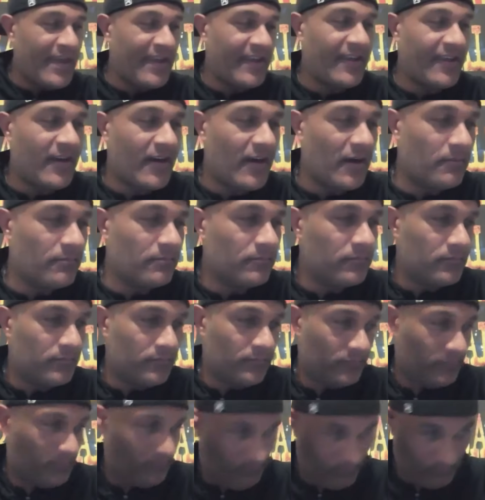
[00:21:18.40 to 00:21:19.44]
I think um, it's a
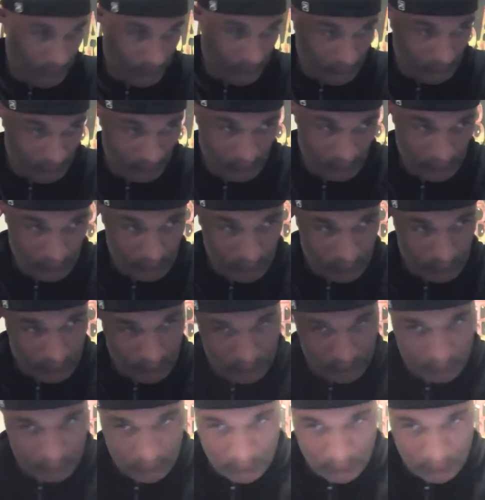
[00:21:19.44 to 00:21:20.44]
perfect cocktail, but here's the